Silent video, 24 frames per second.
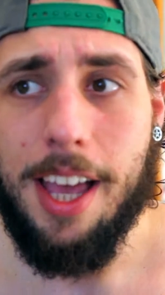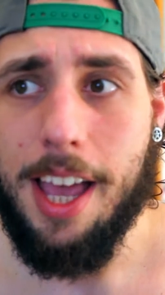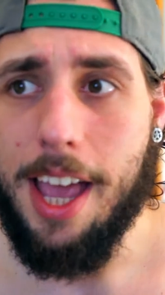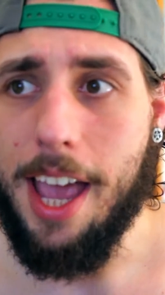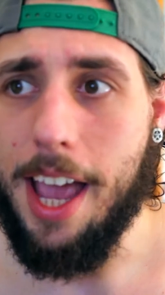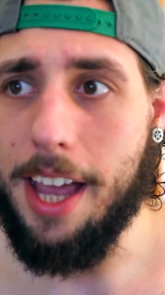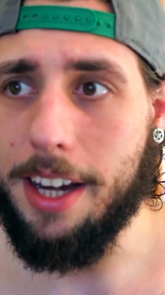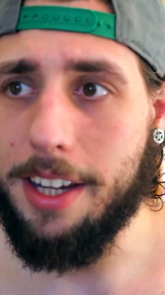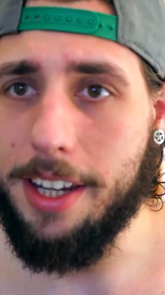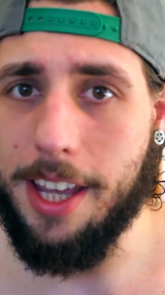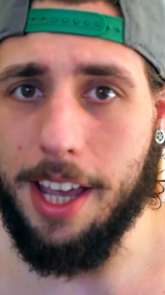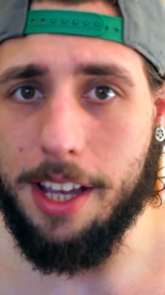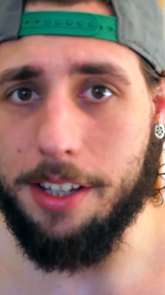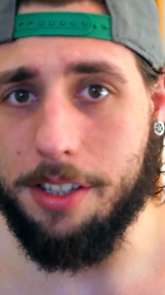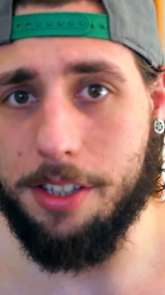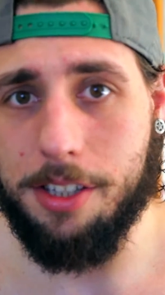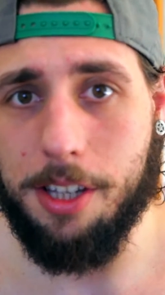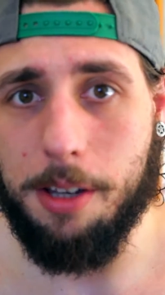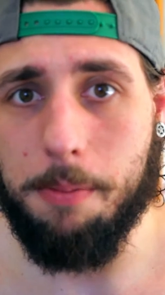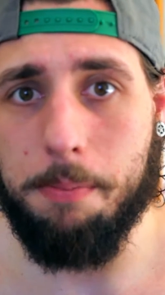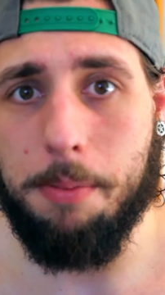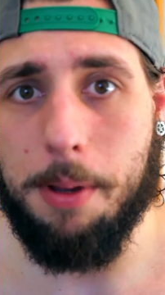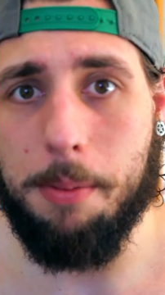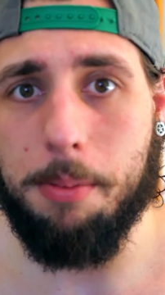And yes,
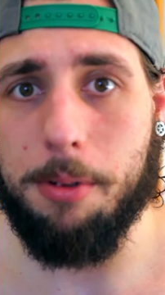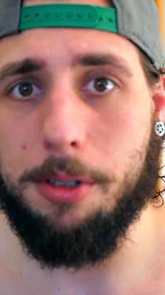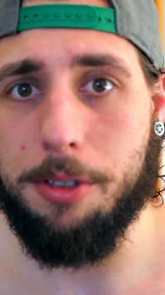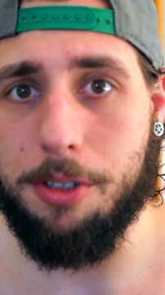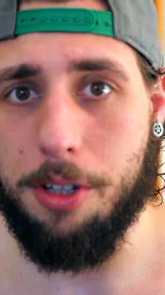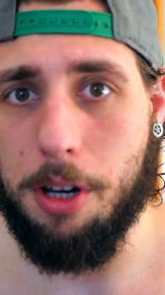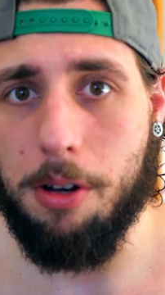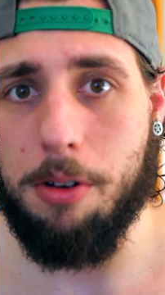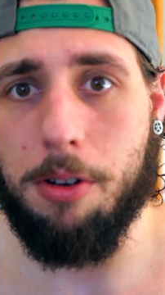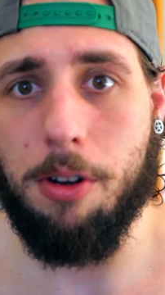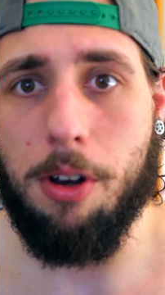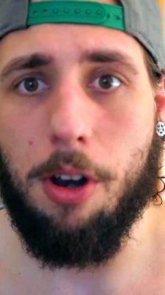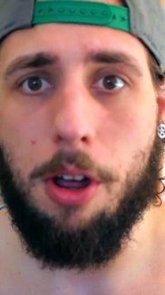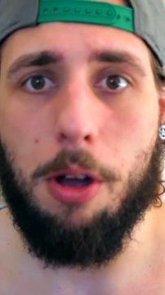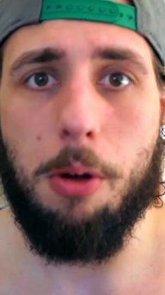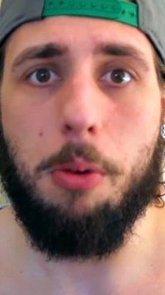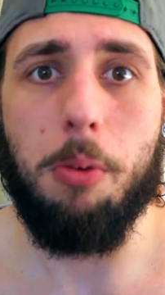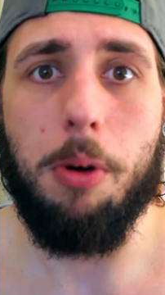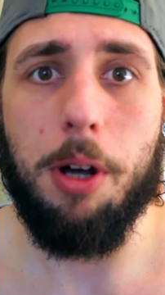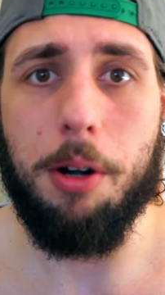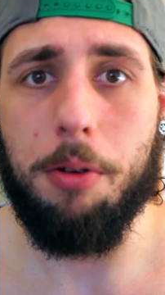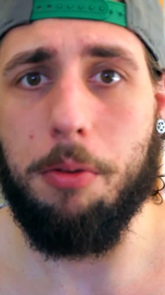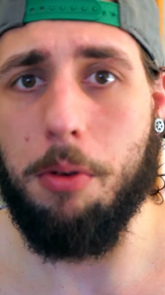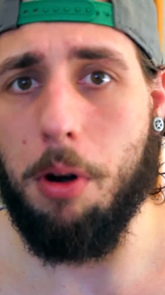some people don't know
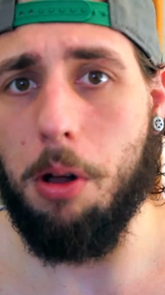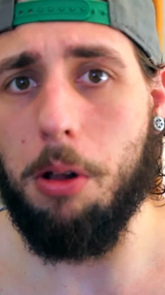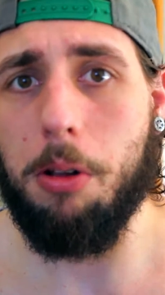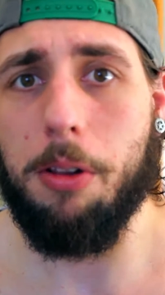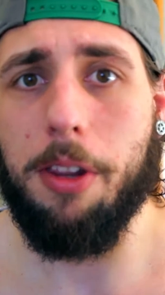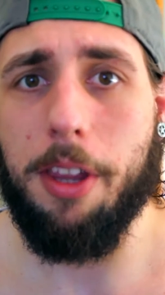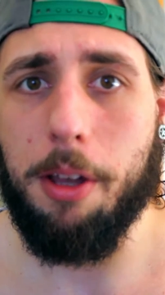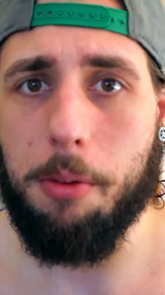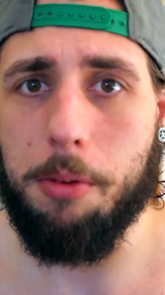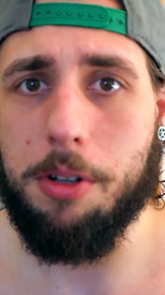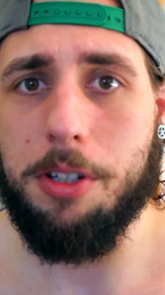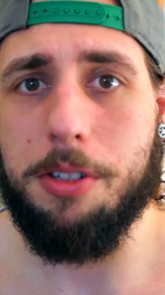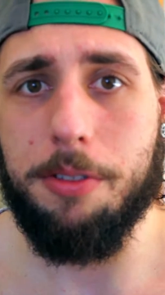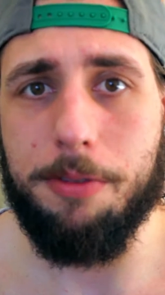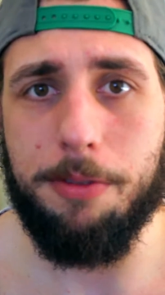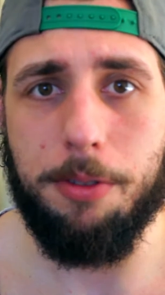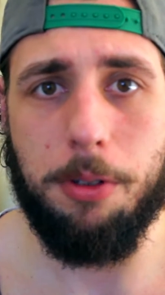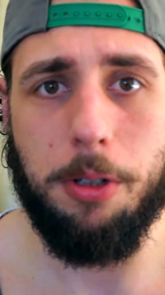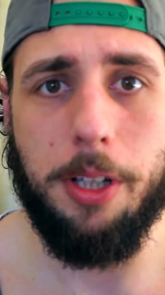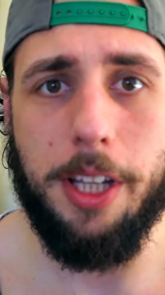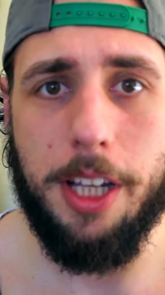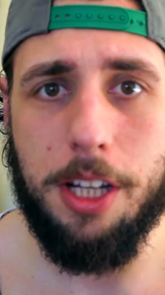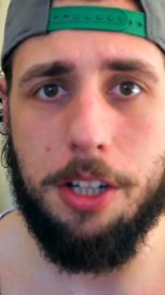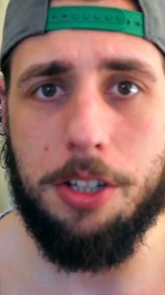what role they want to
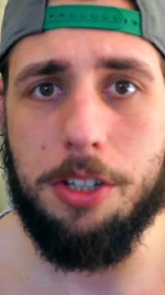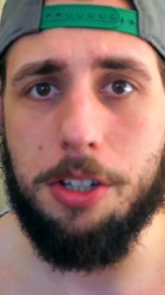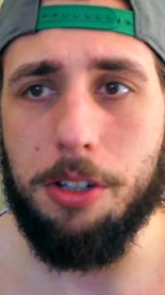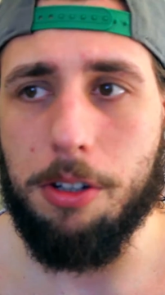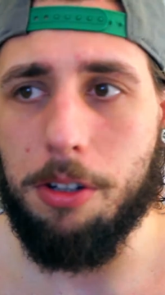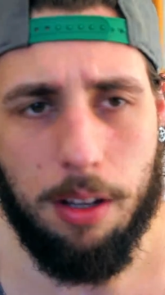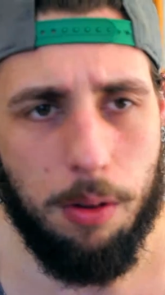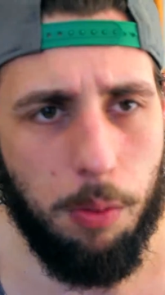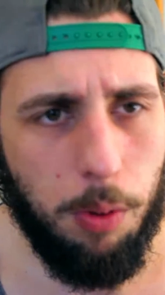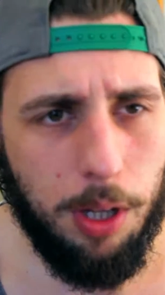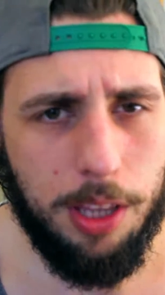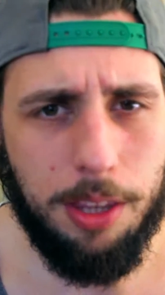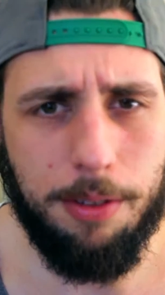fall into.